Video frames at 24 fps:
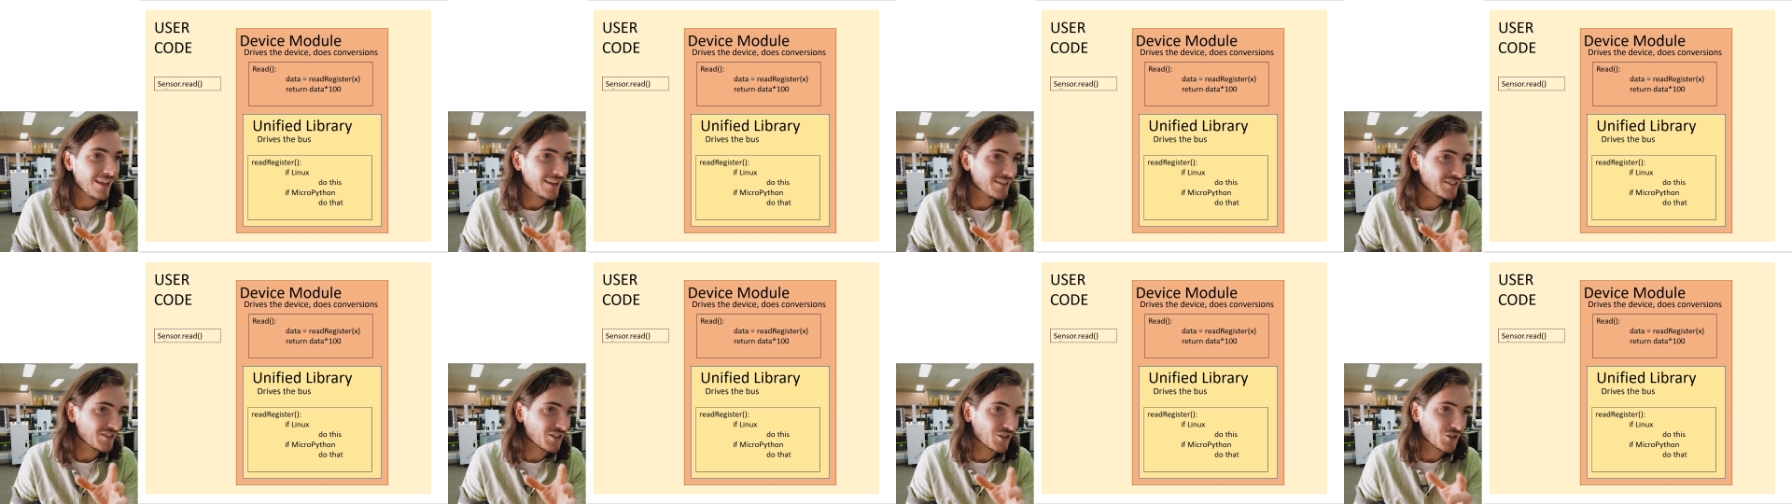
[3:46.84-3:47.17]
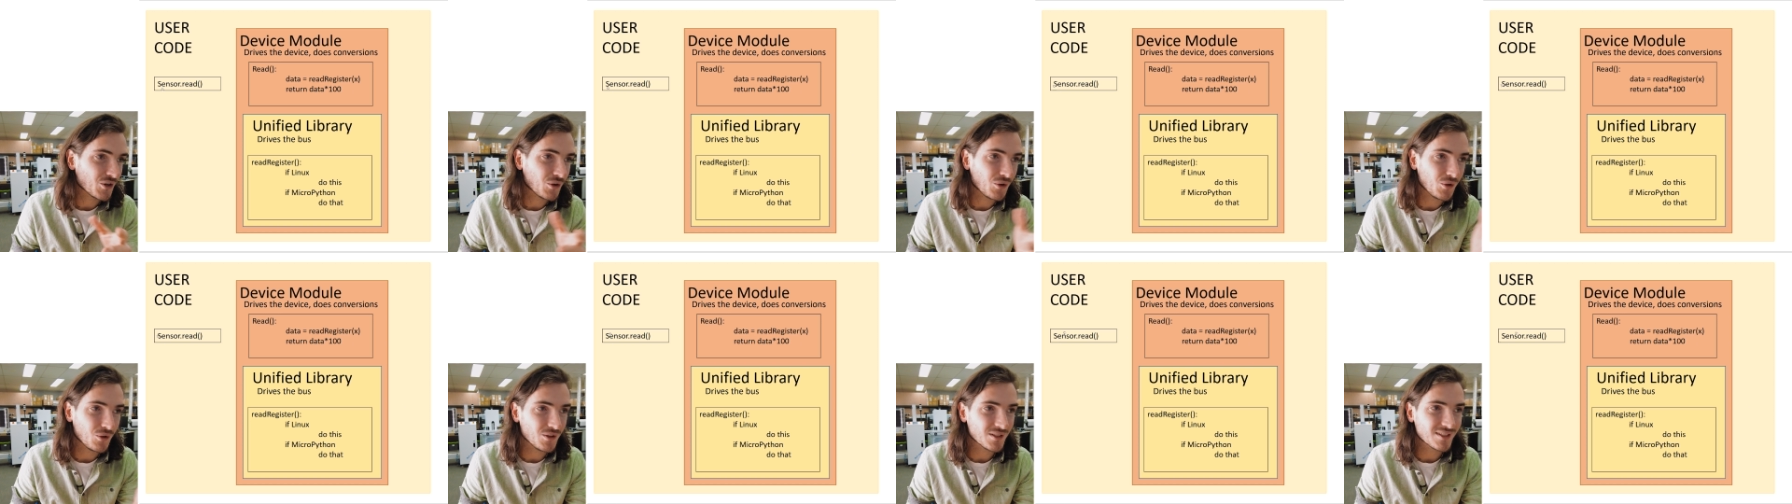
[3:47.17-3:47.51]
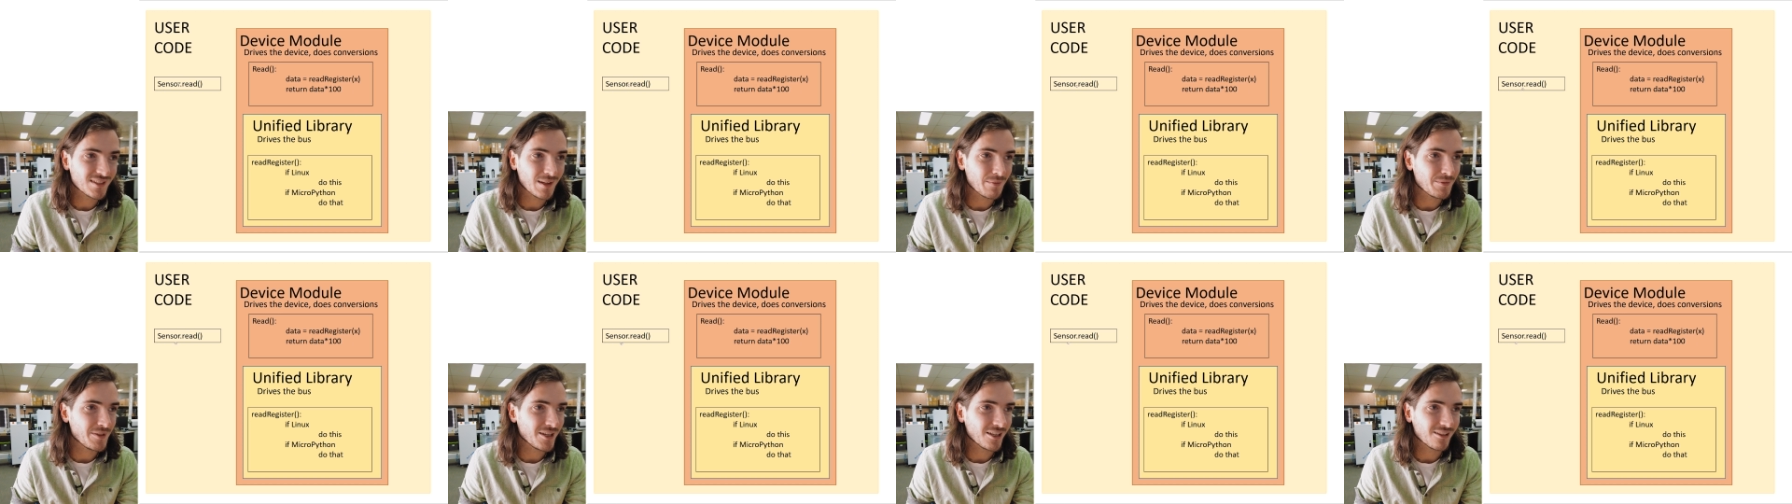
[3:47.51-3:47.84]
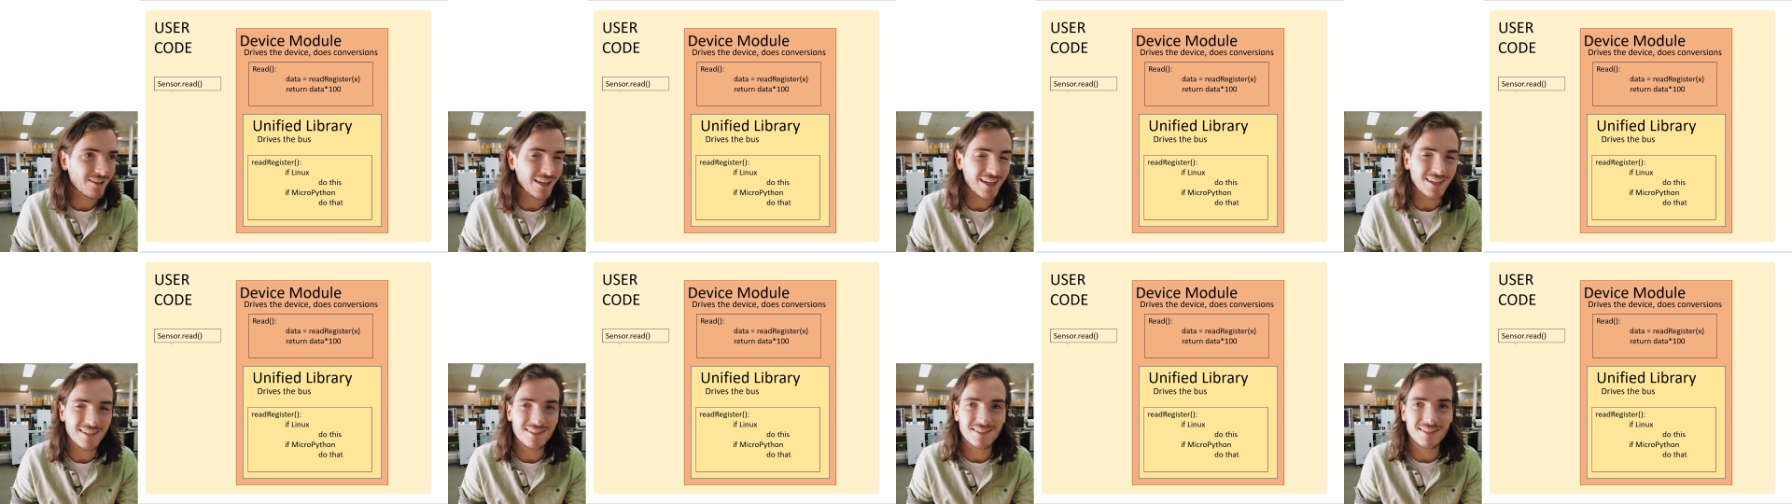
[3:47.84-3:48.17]
is to call something
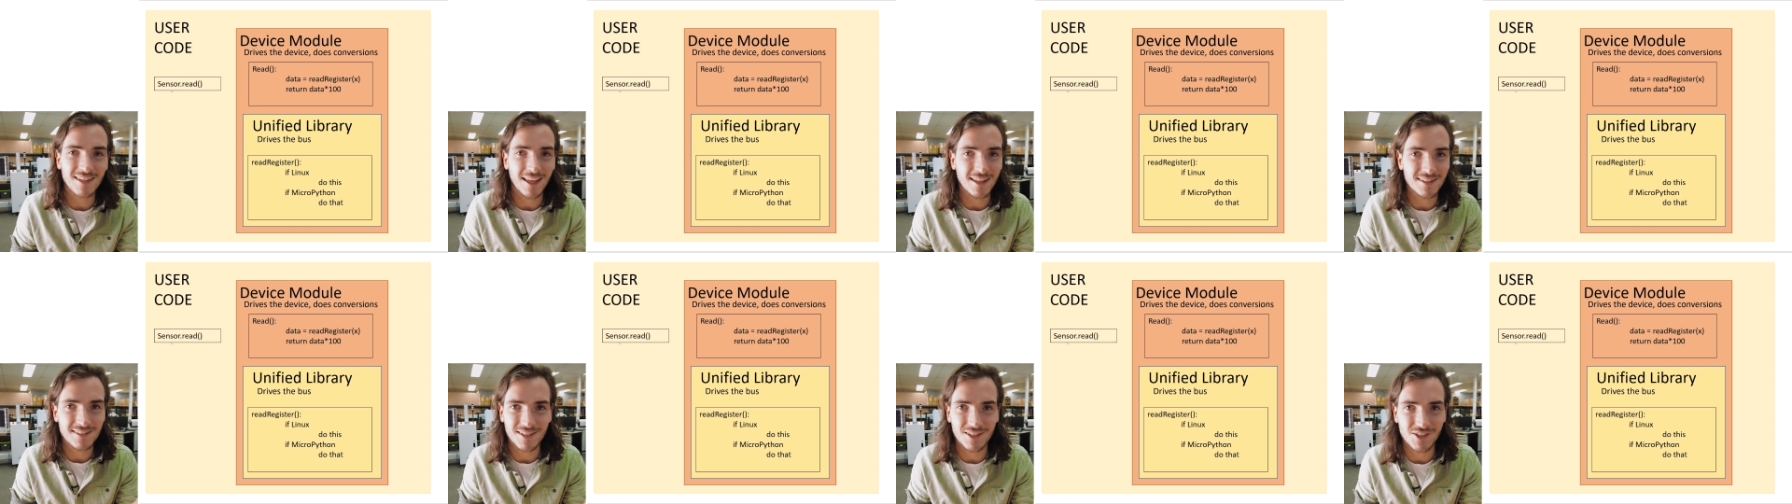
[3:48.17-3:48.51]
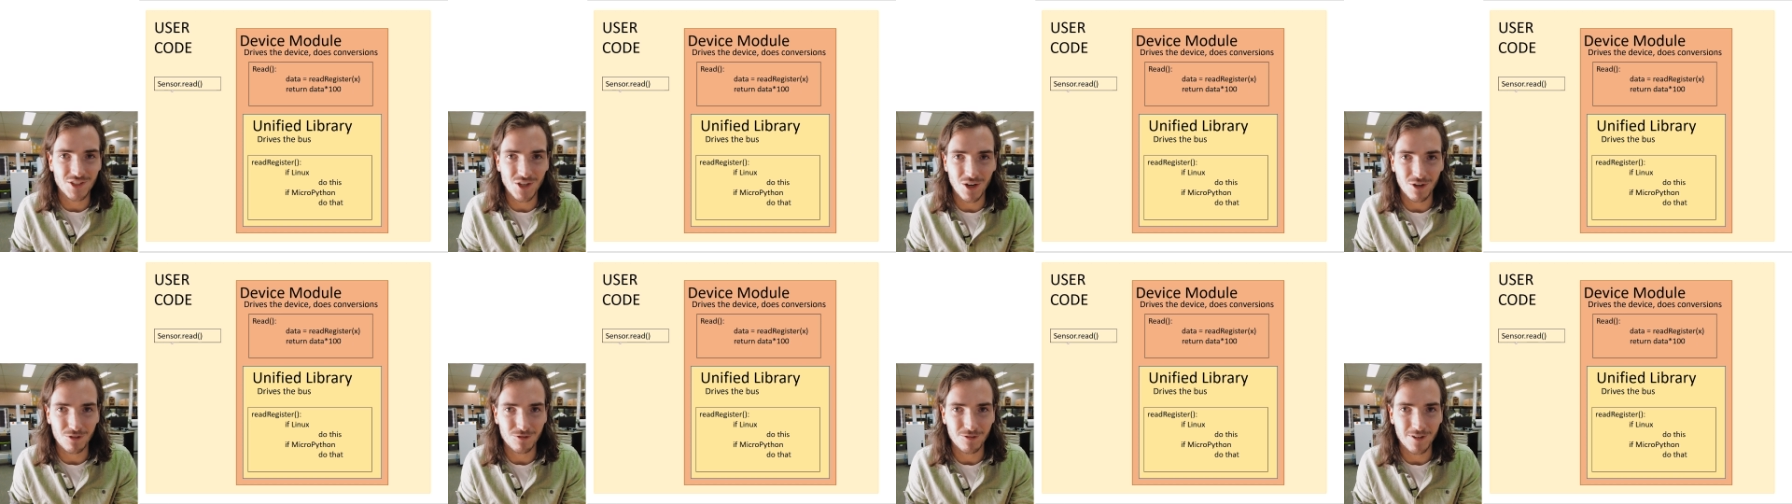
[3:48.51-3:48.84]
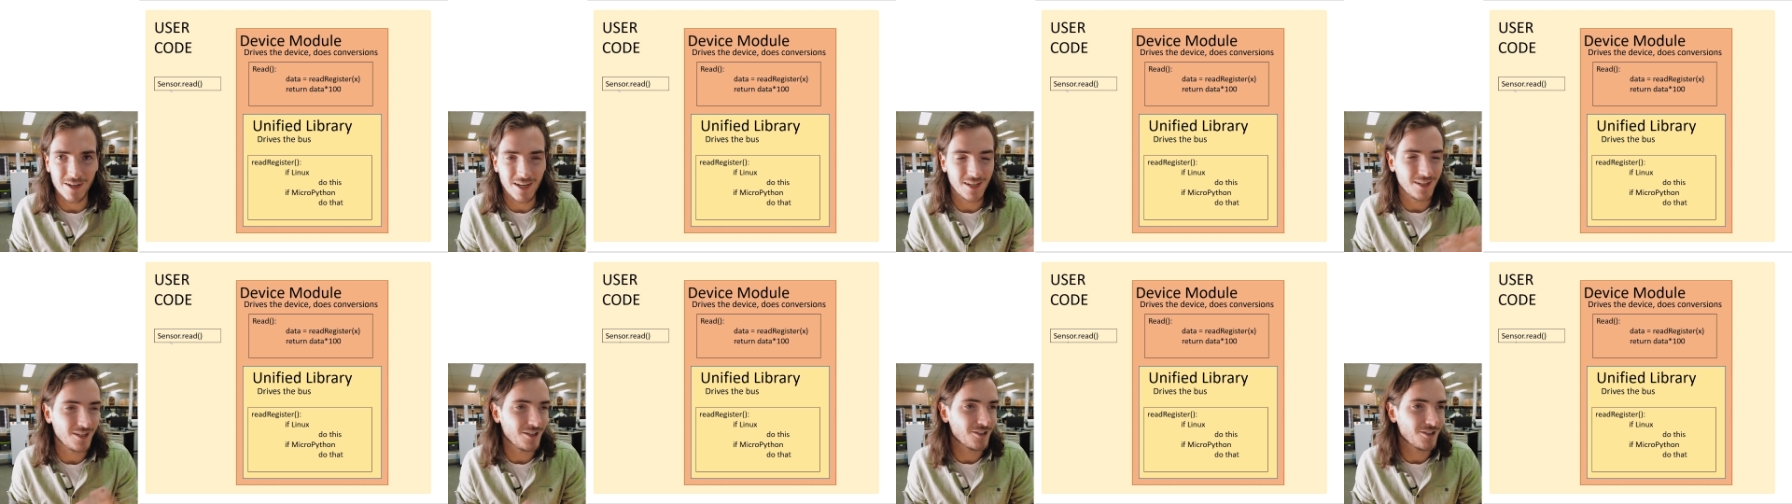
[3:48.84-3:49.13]
like sensor.read.